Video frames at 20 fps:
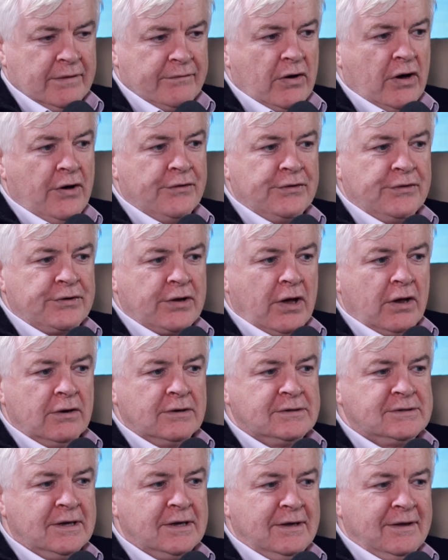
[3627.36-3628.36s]
you give a hundred
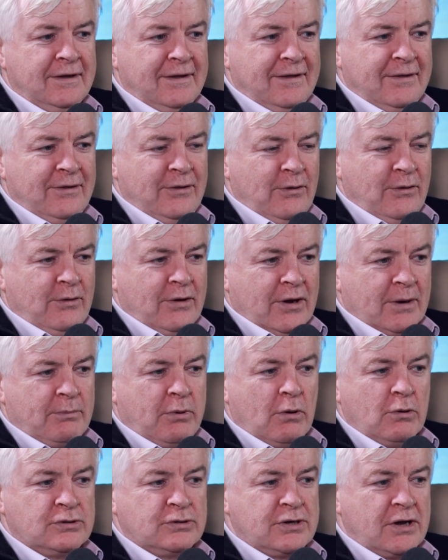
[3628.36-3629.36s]
dollars, you got a
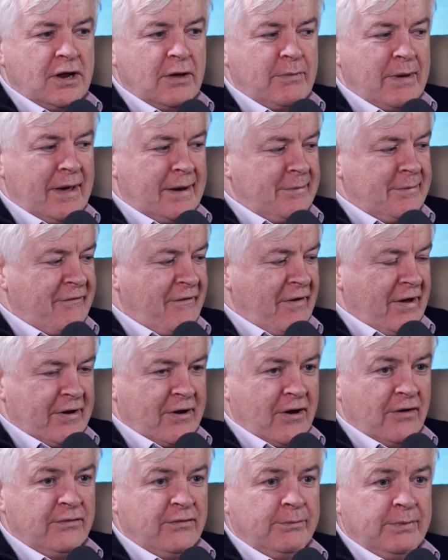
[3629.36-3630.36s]
poster now. We had to be very
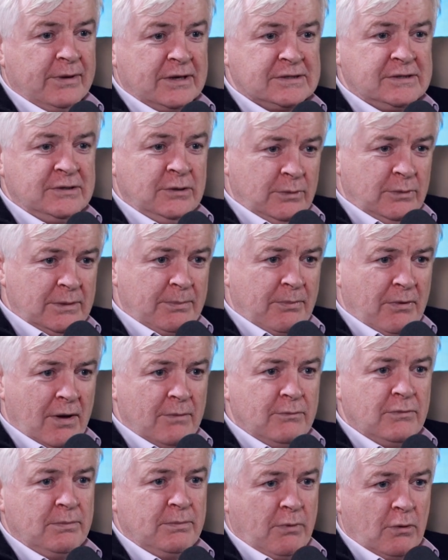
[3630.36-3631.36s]
careful because you know what the
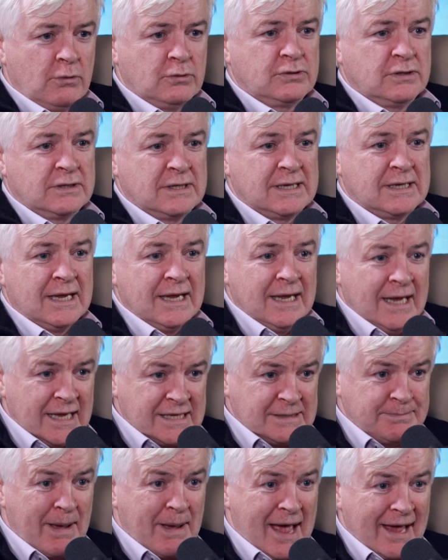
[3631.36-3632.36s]
problem with posters is?
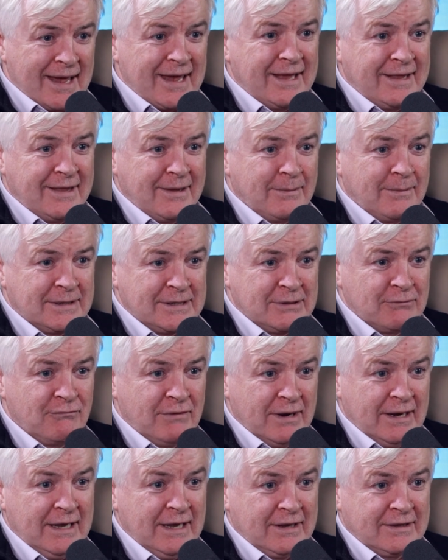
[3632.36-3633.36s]
It's packing them. It's a
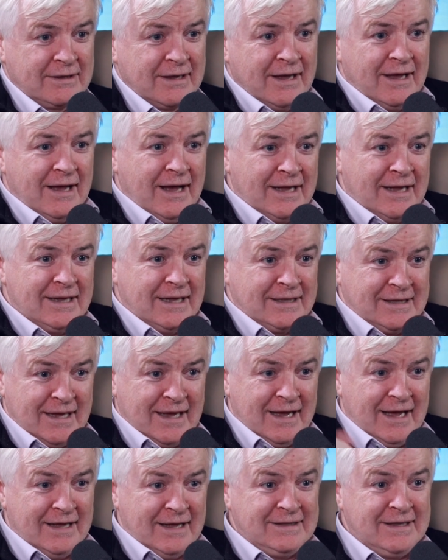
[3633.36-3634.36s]
really
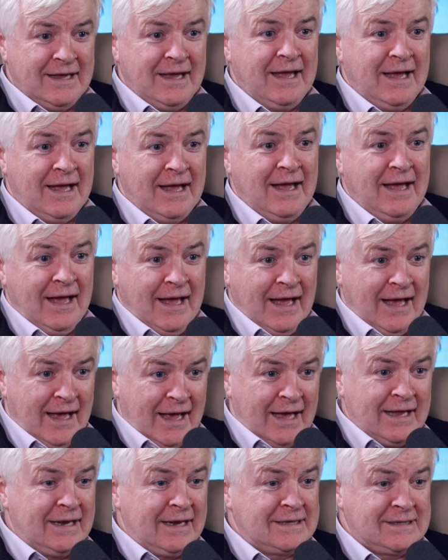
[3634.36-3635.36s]
expensive and in the tube,
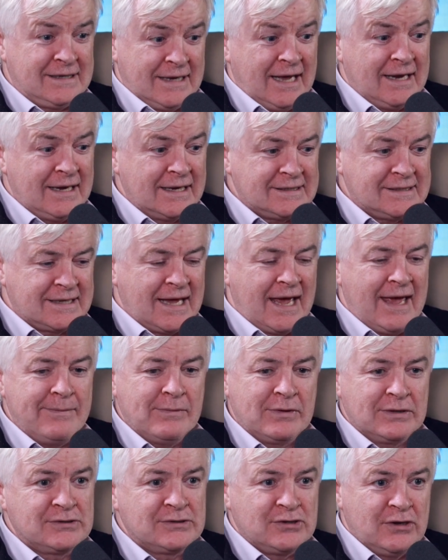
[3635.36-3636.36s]
and it's and it's
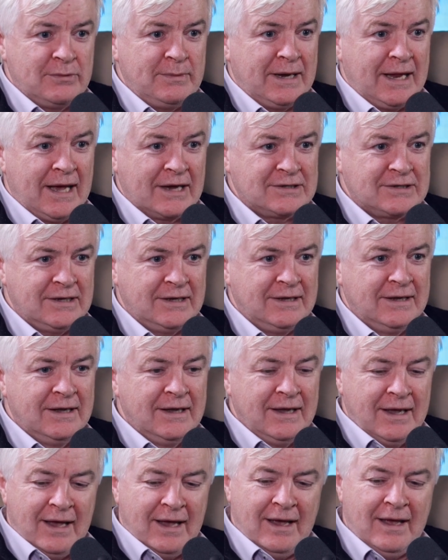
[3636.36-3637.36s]
time consuming actually.
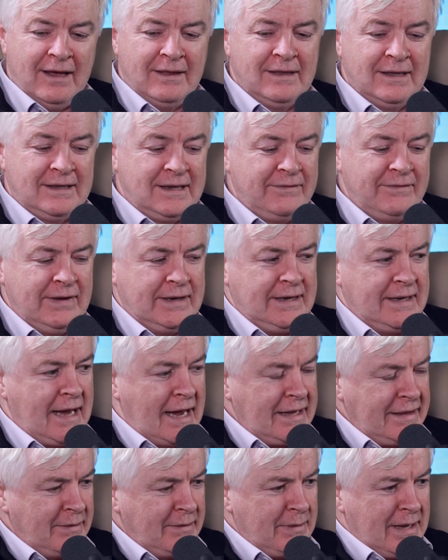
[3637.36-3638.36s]
Right. Uh, the DVD,
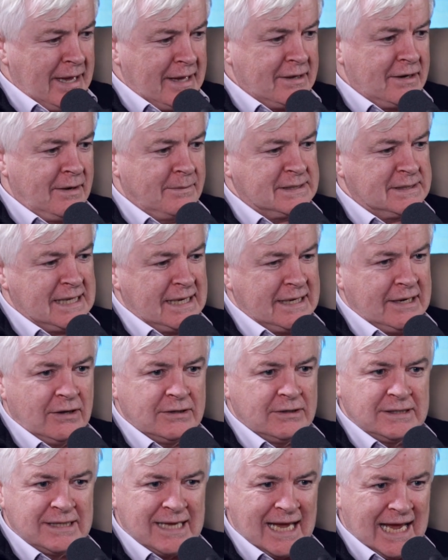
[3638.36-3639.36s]
I think we ended up sending
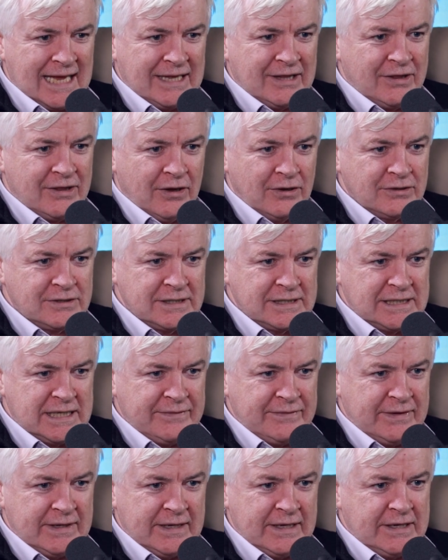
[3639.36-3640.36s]
out ten thousand
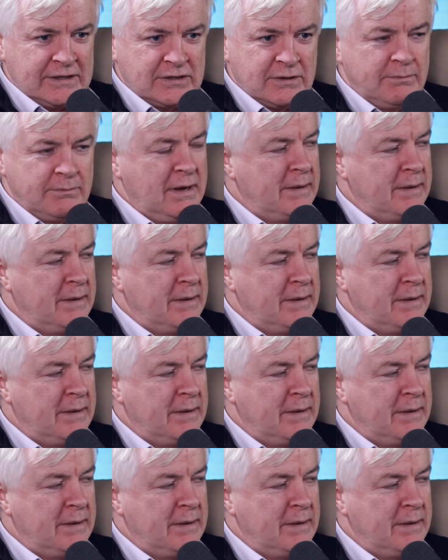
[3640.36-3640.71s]
DVDs or